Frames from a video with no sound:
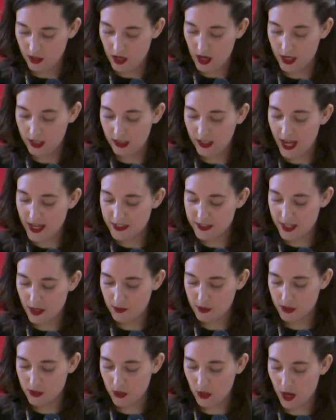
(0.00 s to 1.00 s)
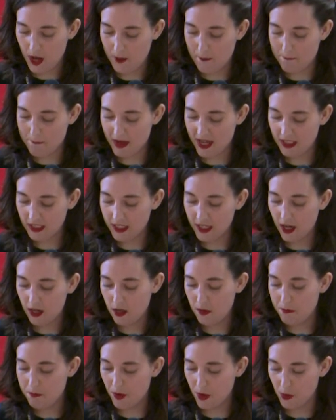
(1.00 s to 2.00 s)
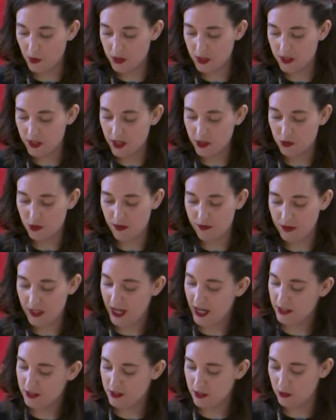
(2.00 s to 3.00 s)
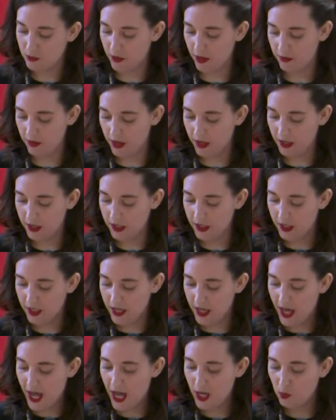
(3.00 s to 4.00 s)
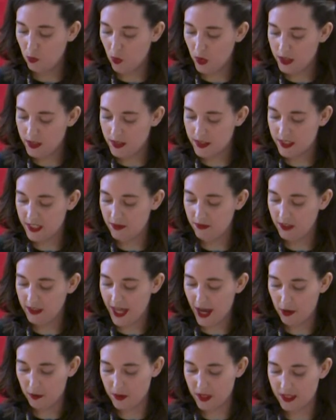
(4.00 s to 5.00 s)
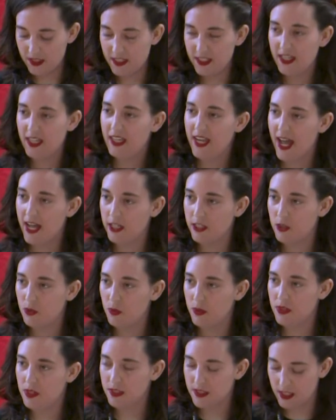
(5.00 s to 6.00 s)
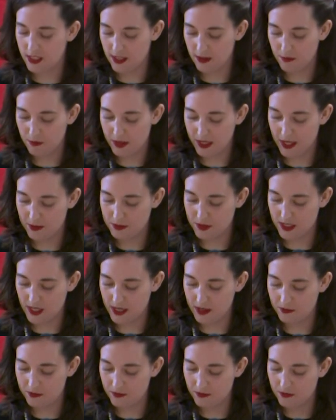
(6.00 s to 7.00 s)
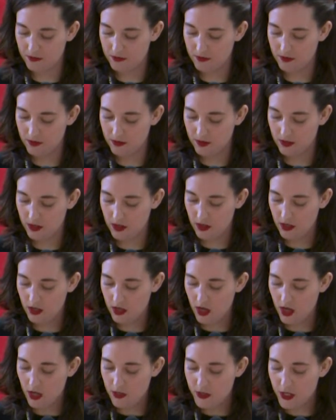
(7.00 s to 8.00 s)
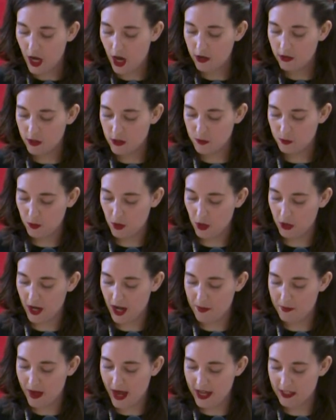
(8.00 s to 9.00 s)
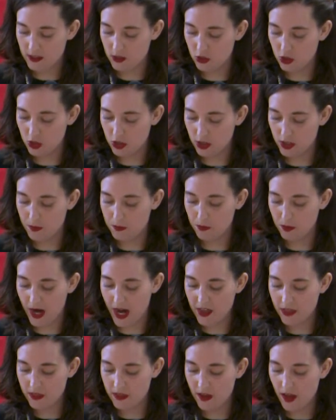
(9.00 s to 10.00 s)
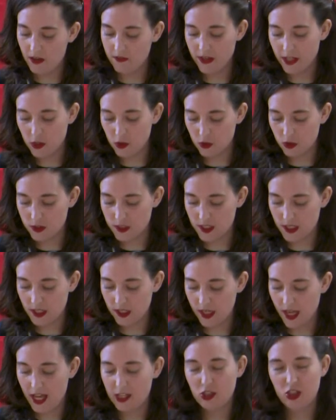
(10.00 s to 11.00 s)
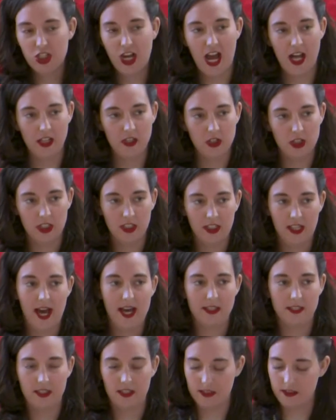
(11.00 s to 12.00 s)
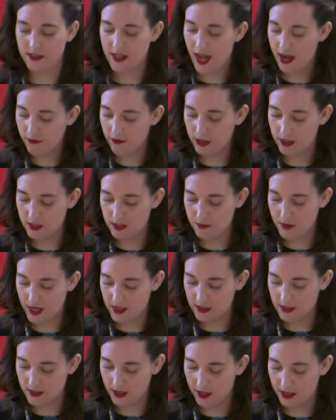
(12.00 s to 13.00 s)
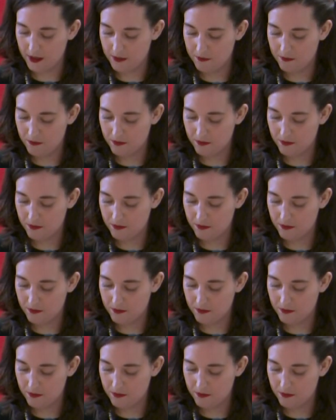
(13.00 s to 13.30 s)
a class that was taught mainly on a boat adrift the Hudson River, and ones that have allowed me to connect with the city of Poughkeepsie. The honors program has ensured a breadth of interesting and challenging classes every semester.